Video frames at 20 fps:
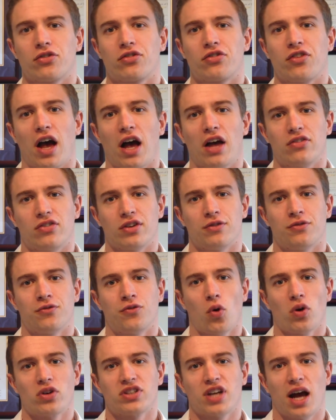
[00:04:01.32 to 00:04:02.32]

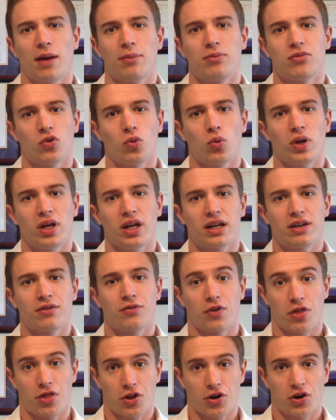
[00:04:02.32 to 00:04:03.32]
exercising four times a
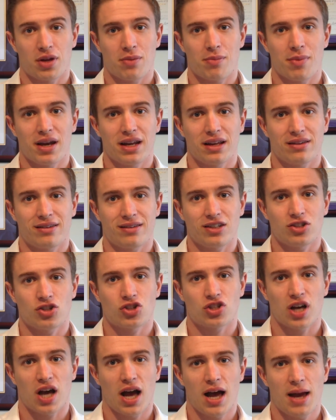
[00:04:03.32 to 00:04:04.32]
week for thirty minutes
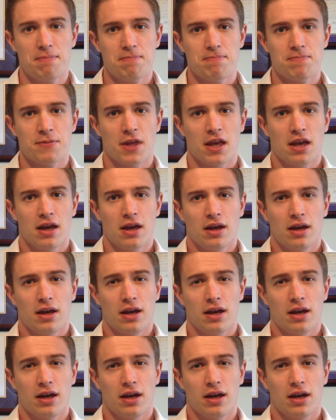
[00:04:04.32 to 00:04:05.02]
each time,